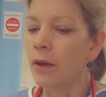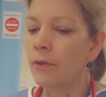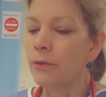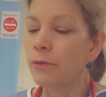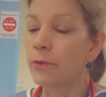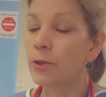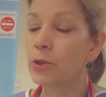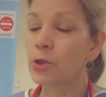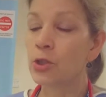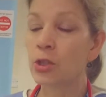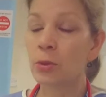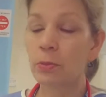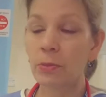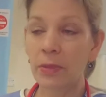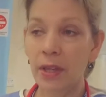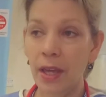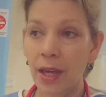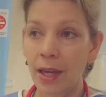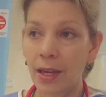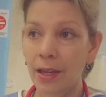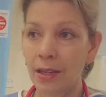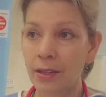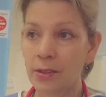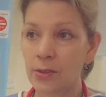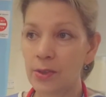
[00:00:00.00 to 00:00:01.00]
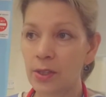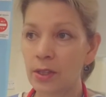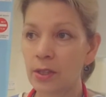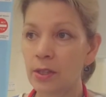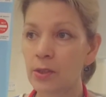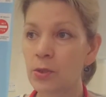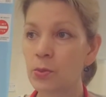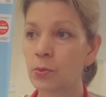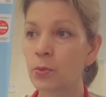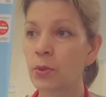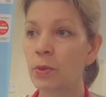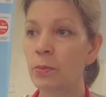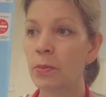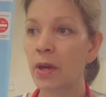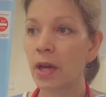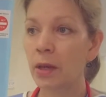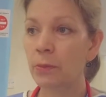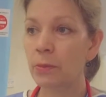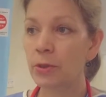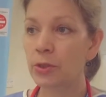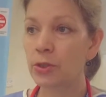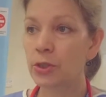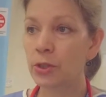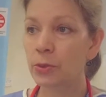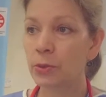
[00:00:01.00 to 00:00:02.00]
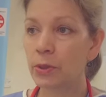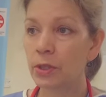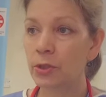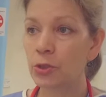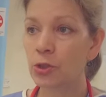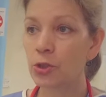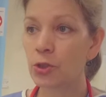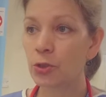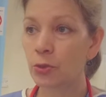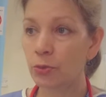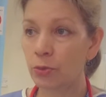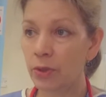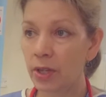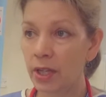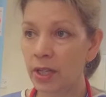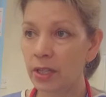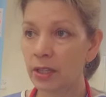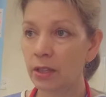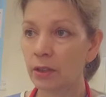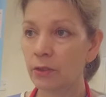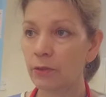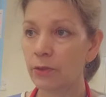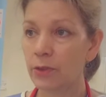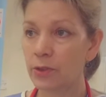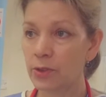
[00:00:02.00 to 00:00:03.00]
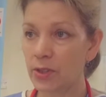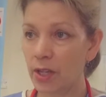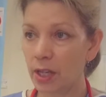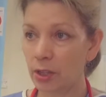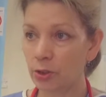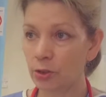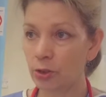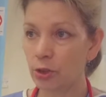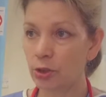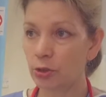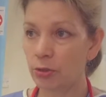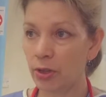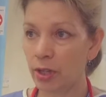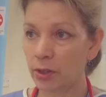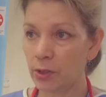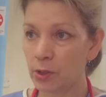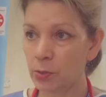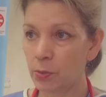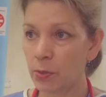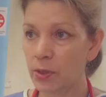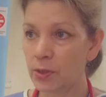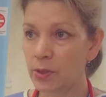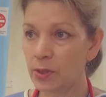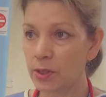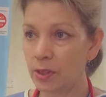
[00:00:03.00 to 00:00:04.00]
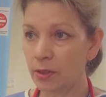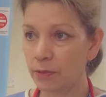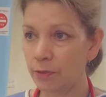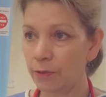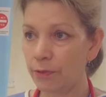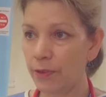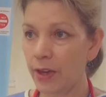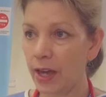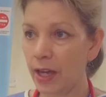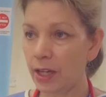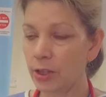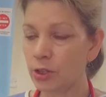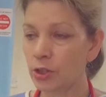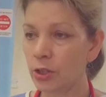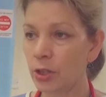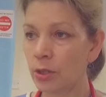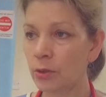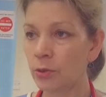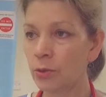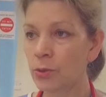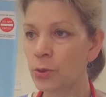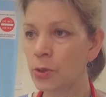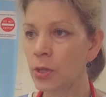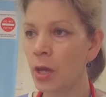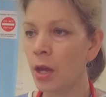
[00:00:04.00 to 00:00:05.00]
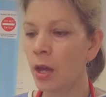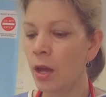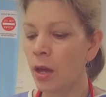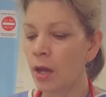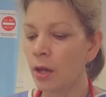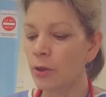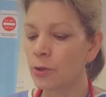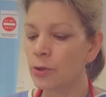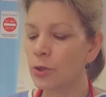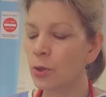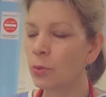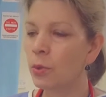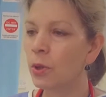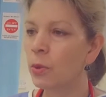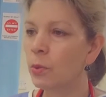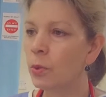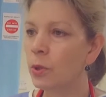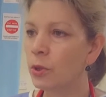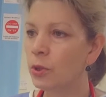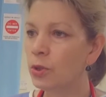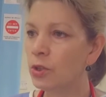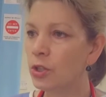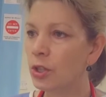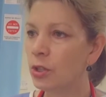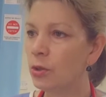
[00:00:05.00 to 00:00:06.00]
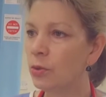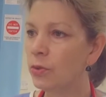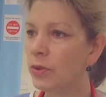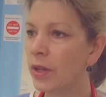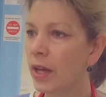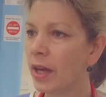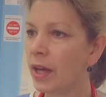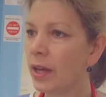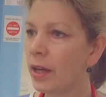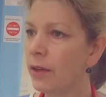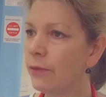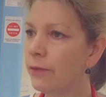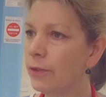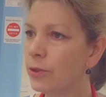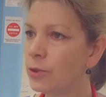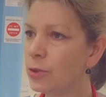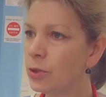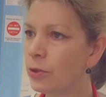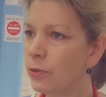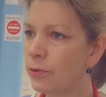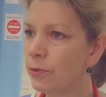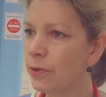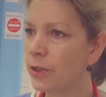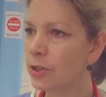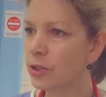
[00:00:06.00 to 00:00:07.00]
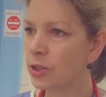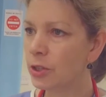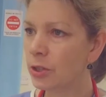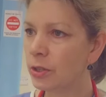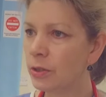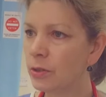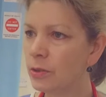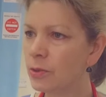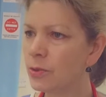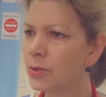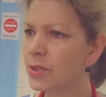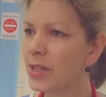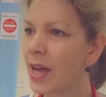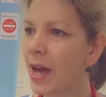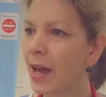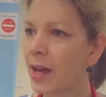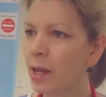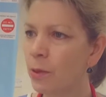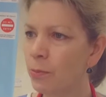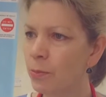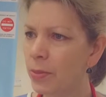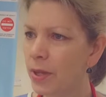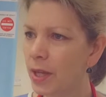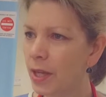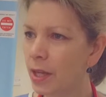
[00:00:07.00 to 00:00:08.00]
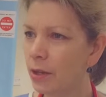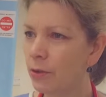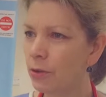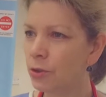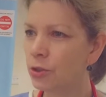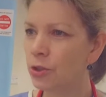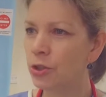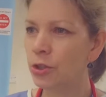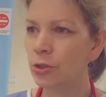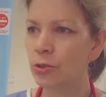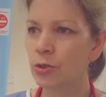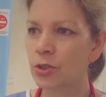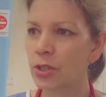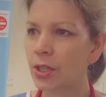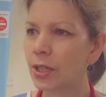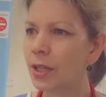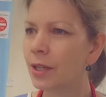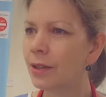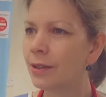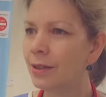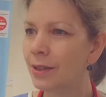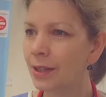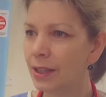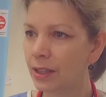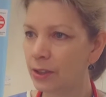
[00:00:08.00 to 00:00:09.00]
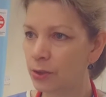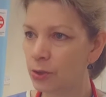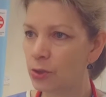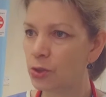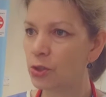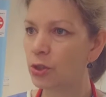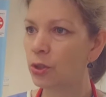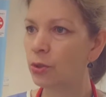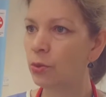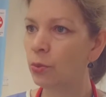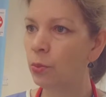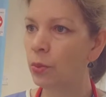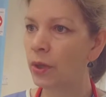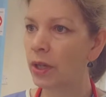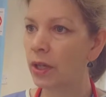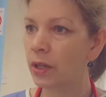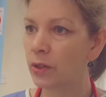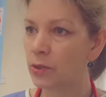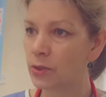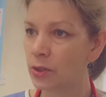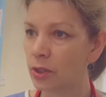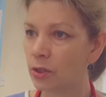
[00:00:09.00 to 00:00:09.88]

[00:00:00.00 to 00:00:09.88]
For some cases, we might be doing screening for sexually transmitted infections. So we would do that if a sufficient time period, usually at least 2 weeks,